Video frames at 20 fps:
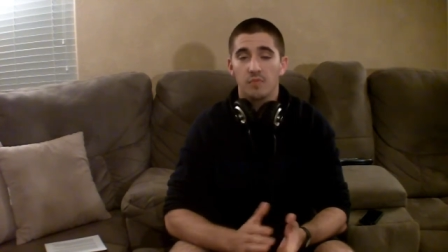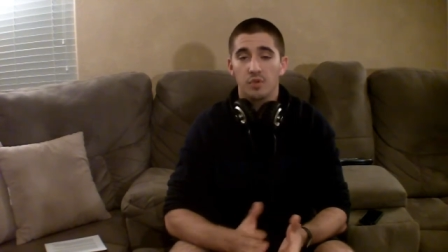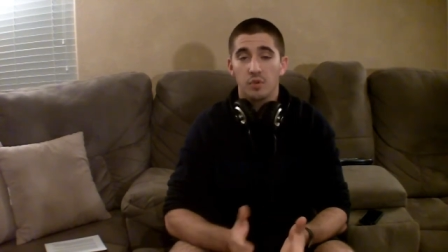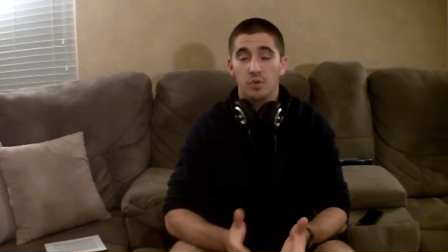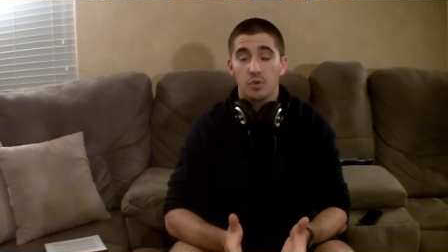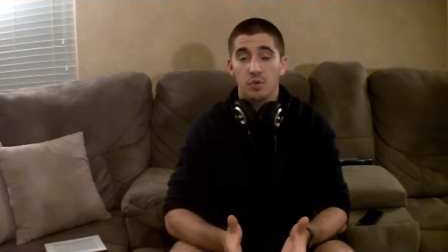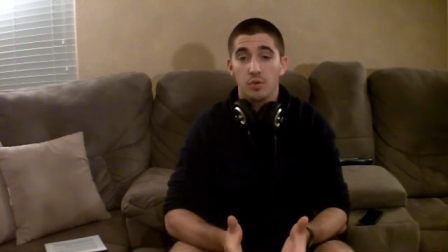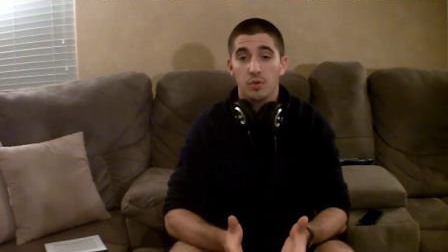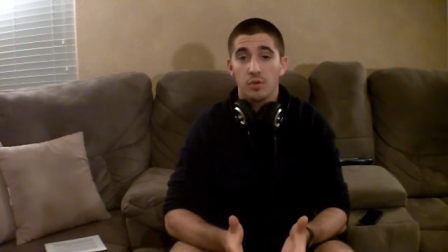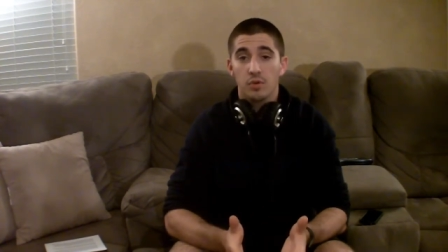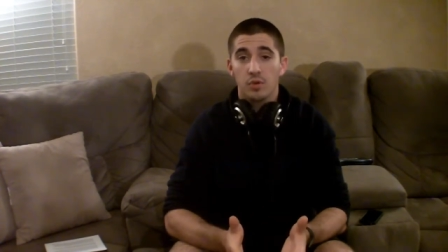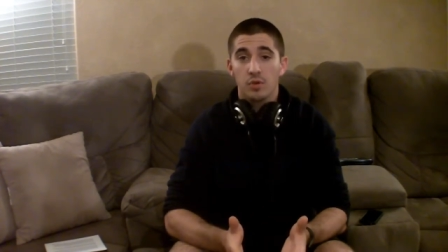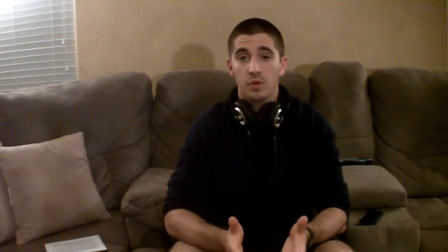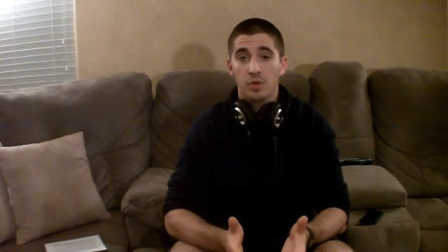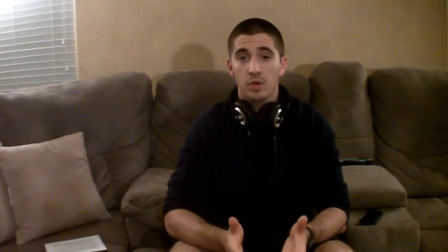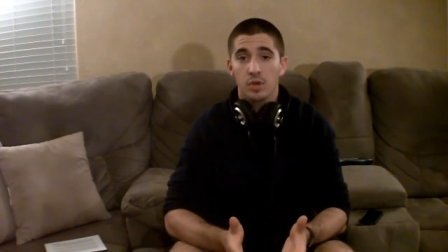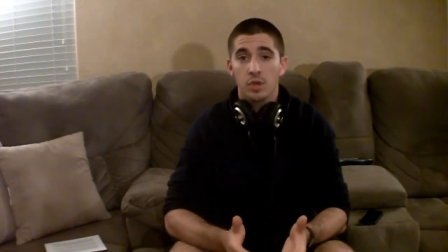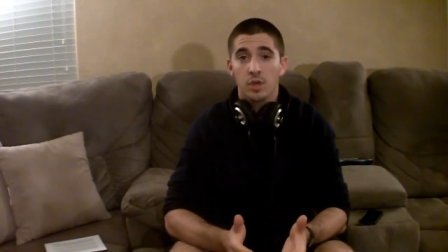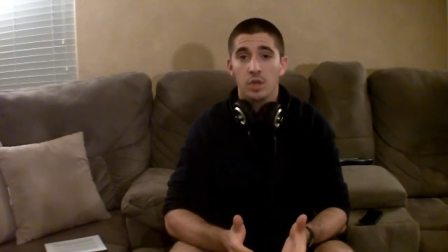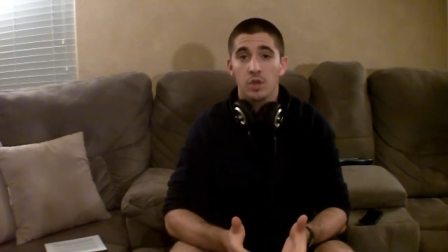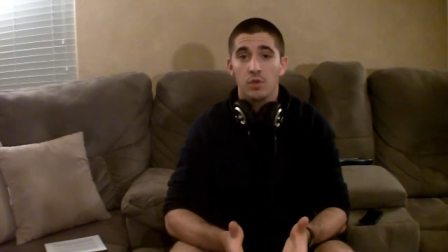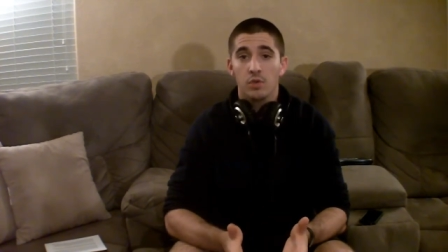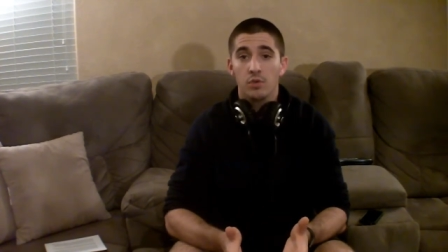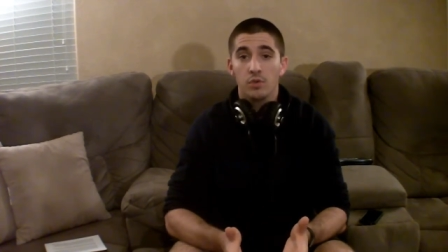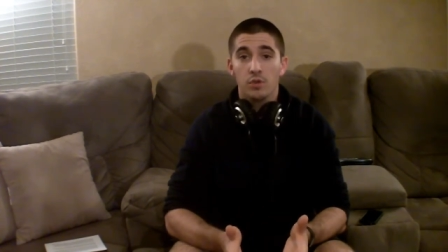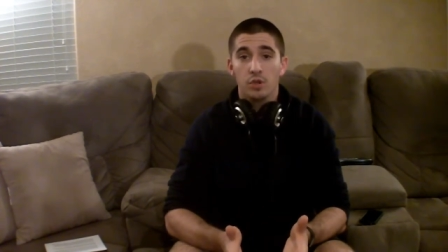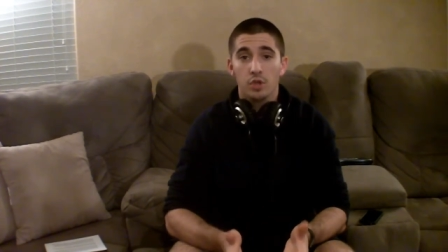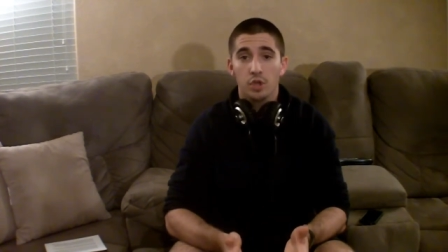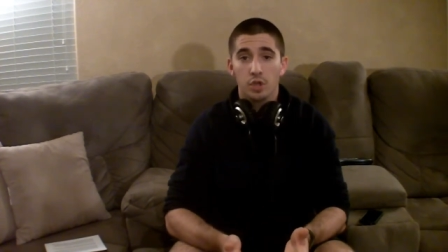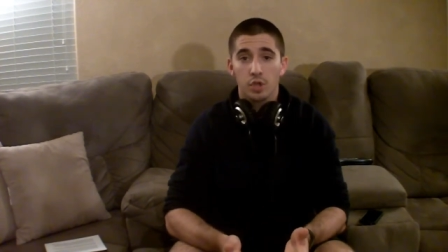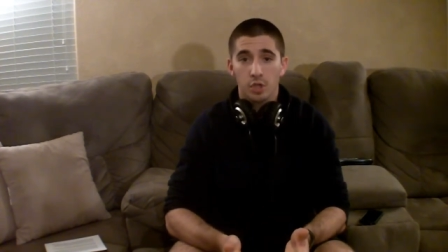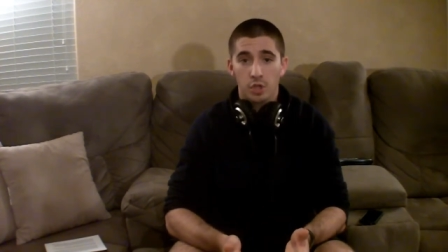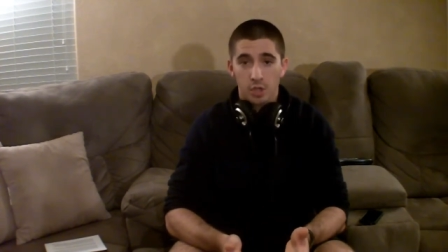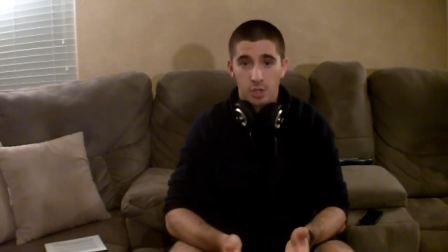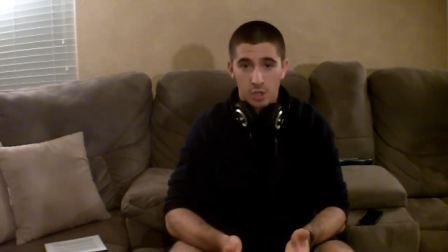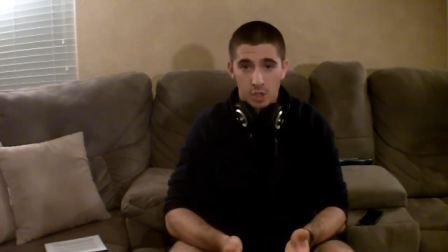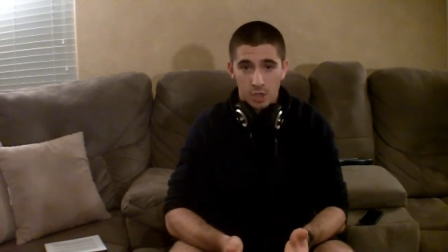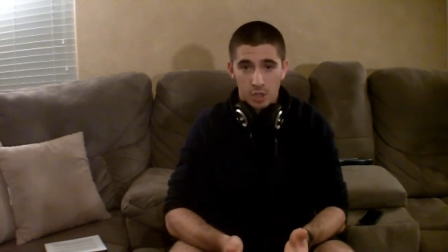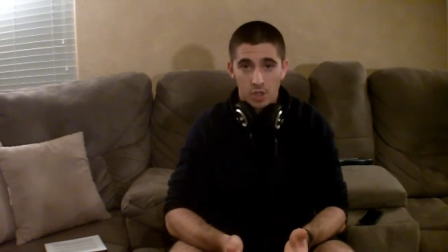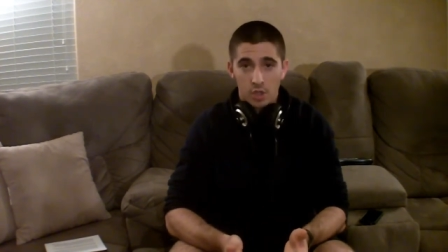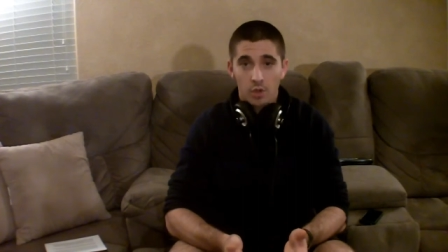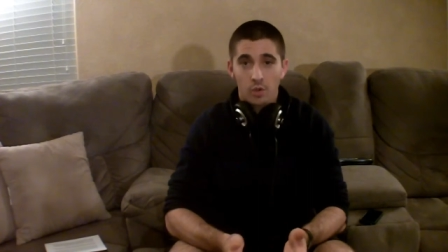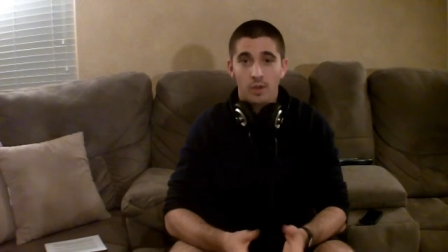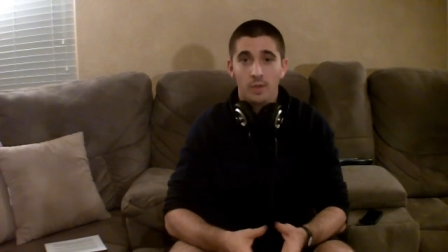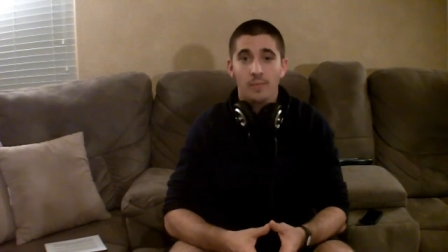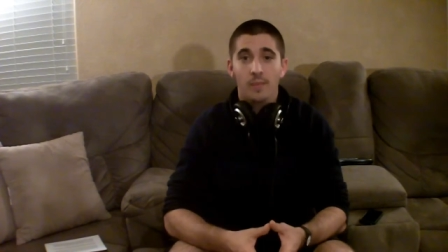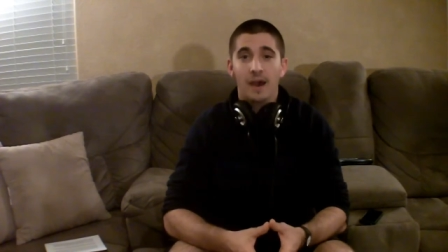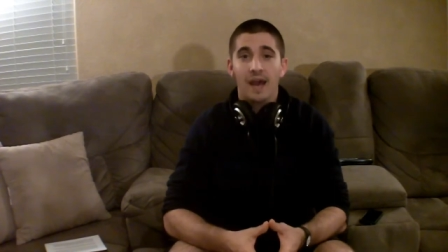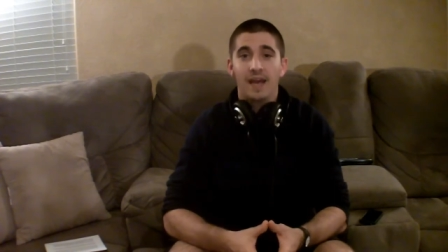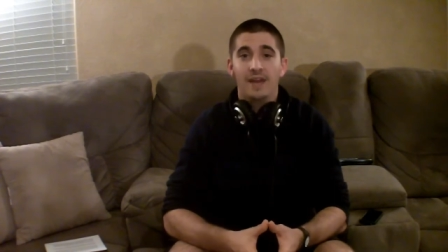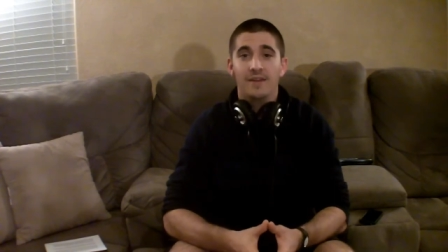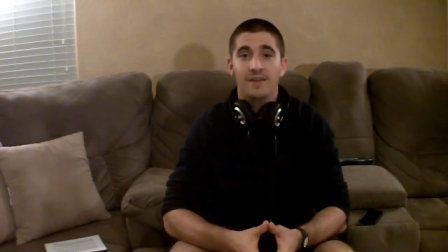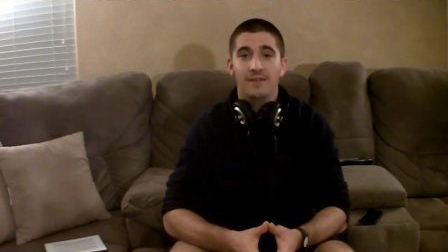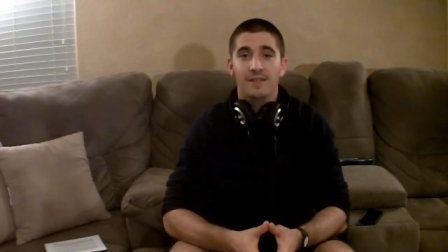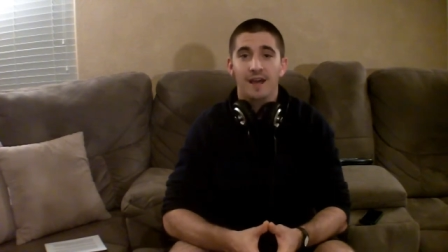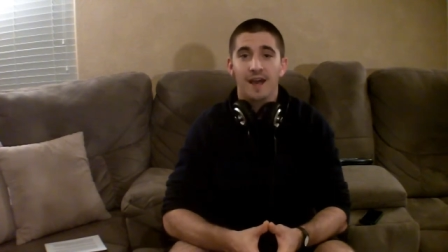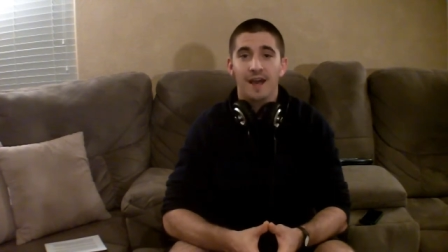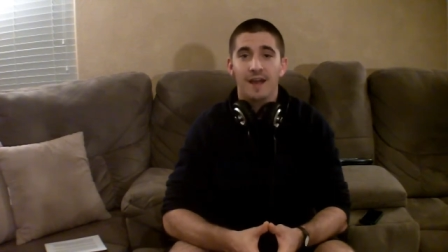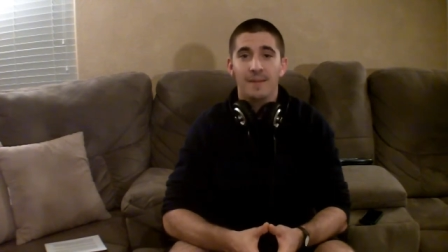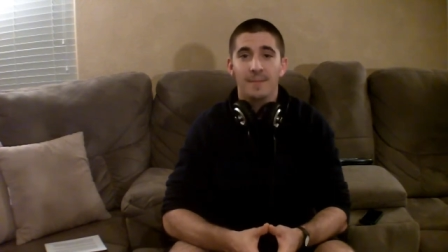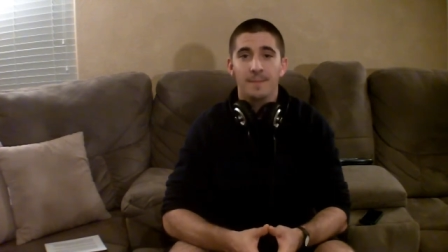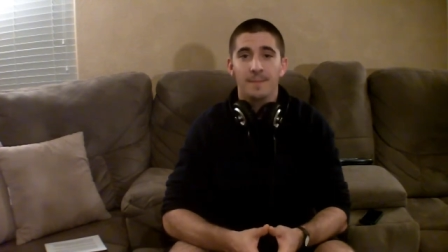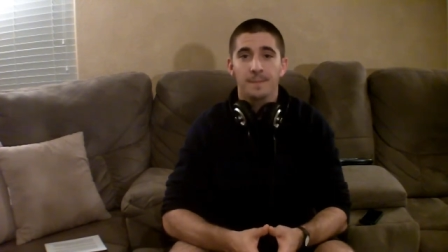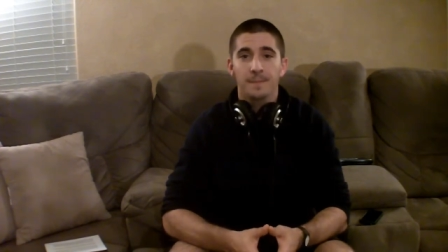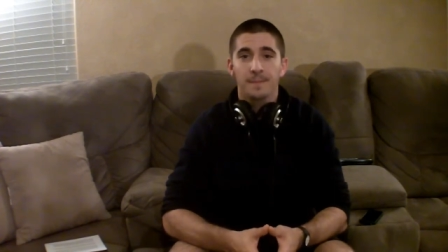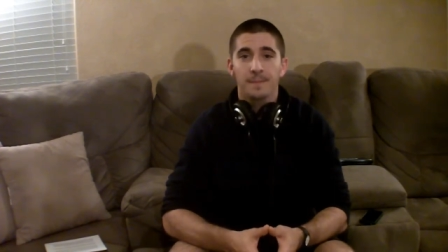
You can you you can buy it online.